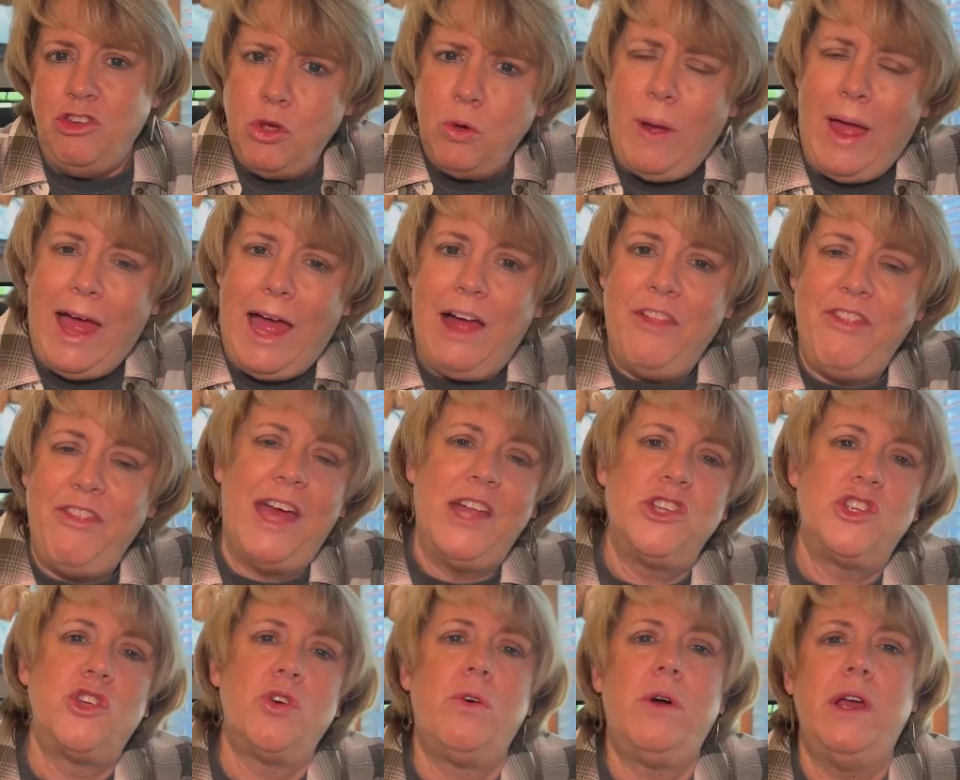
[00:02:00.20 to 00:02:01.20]
had that
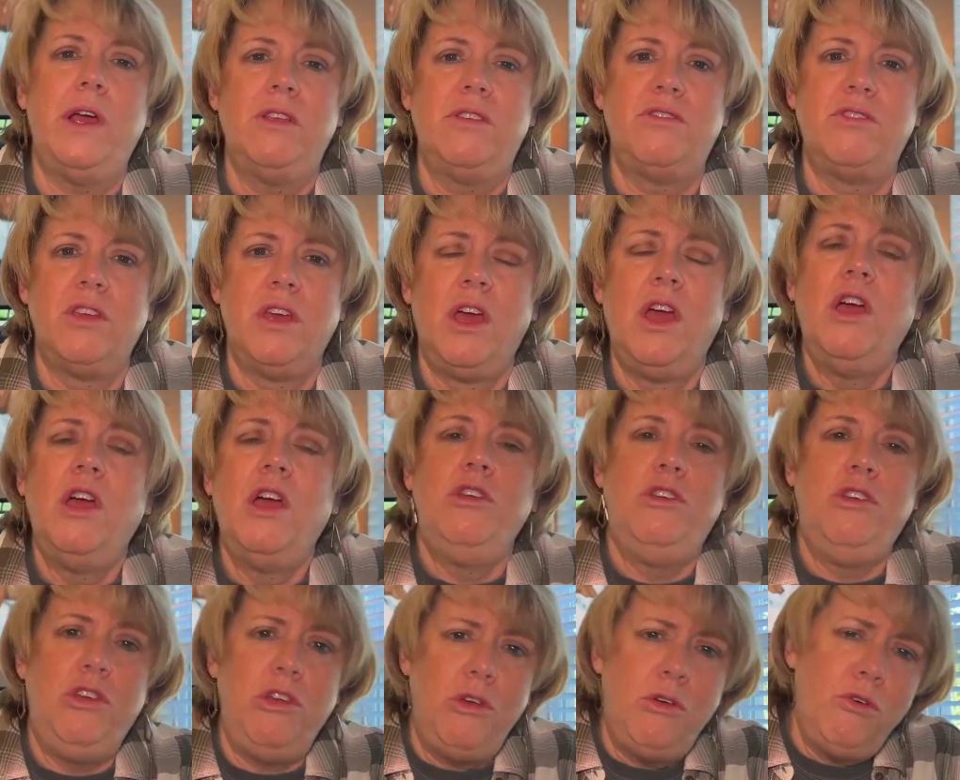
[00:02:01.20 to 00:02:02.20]
choice.
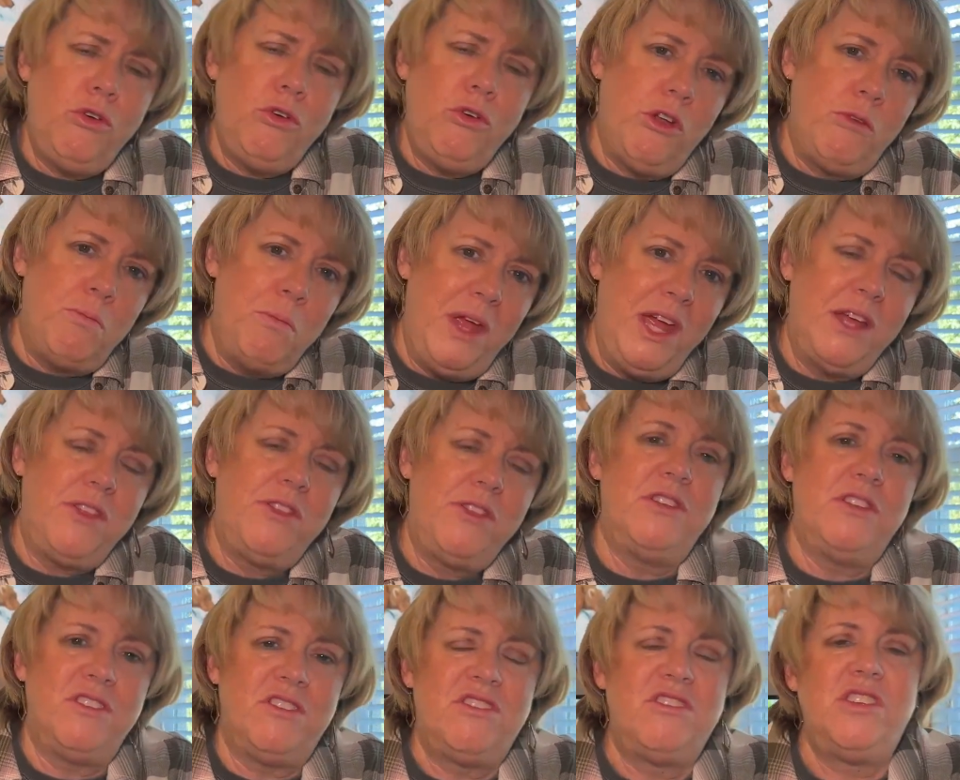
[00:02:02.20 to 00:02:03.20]
You could make the
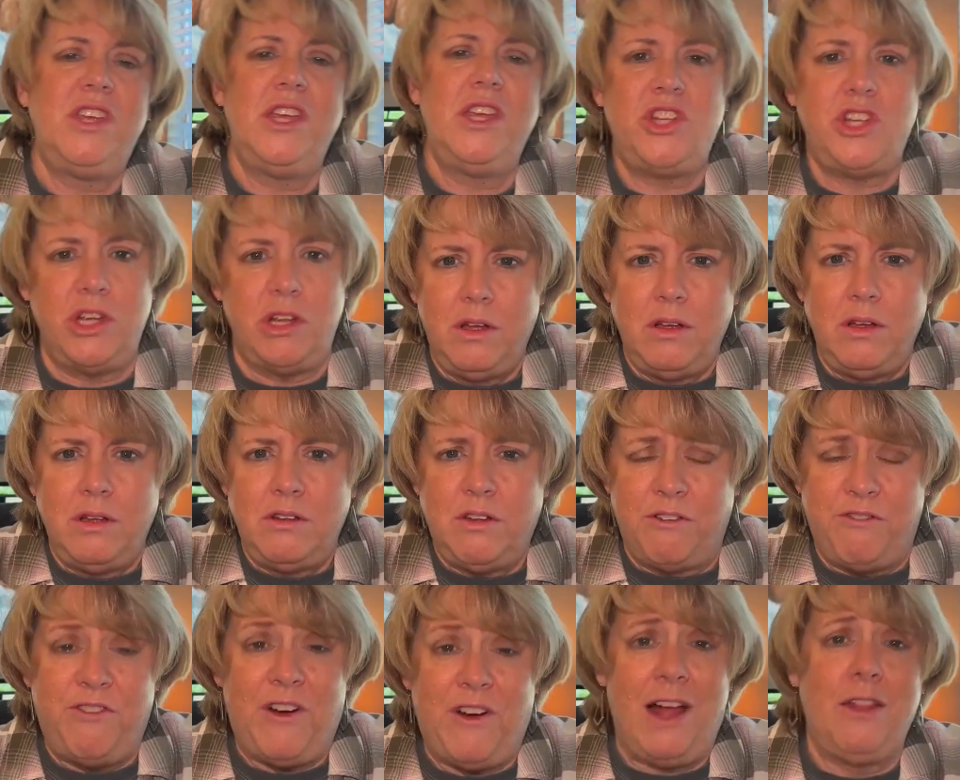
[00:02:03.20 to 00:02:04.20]
decision to
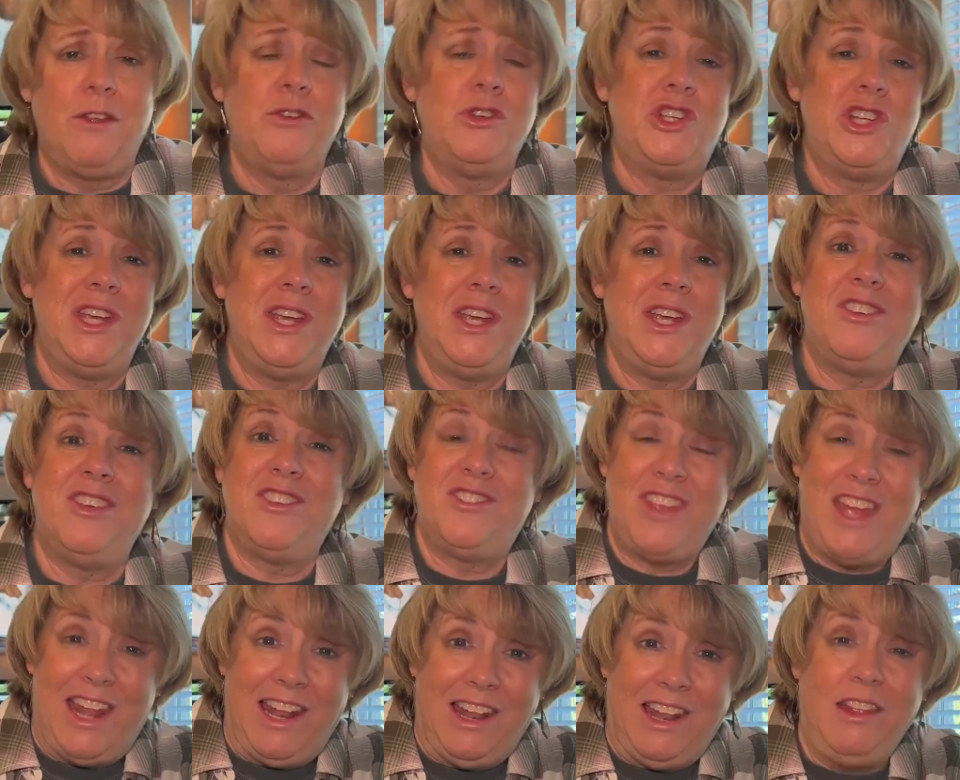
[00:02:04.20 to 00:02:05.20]
follow Jesus
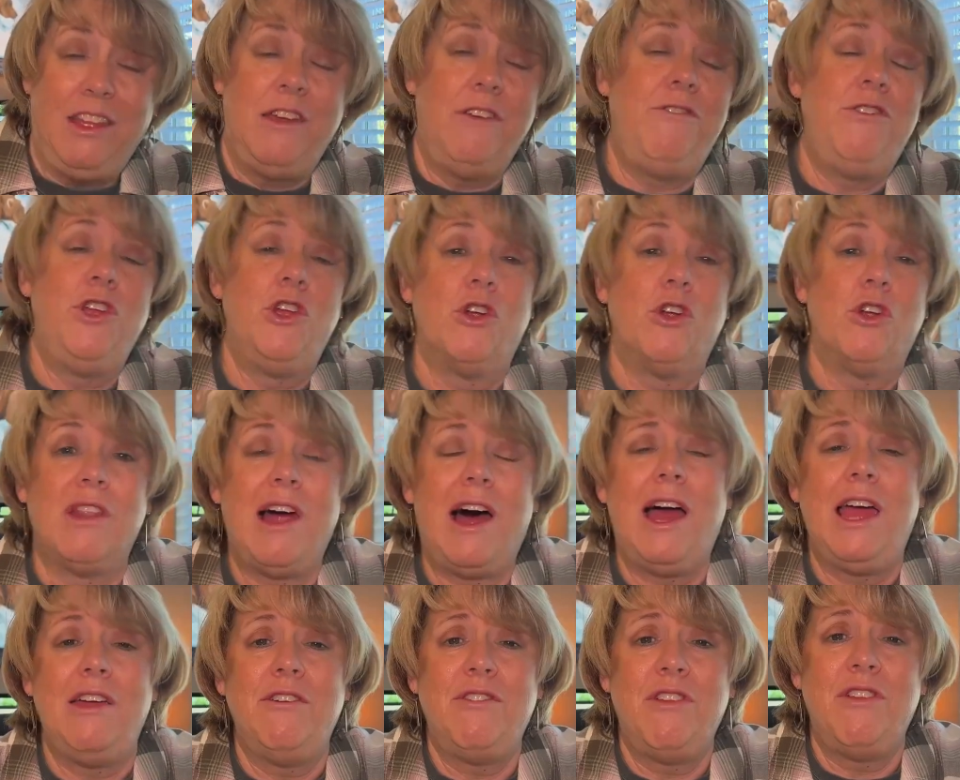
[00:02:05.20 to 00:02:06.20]
and live your
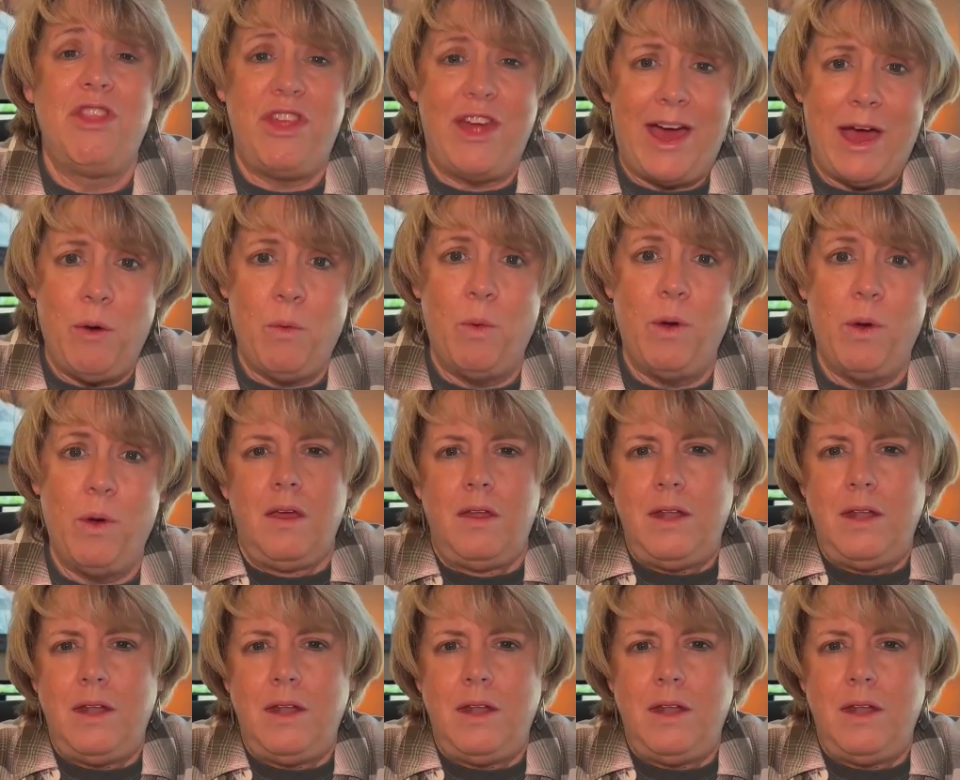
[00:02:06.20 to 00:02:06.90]
life that way.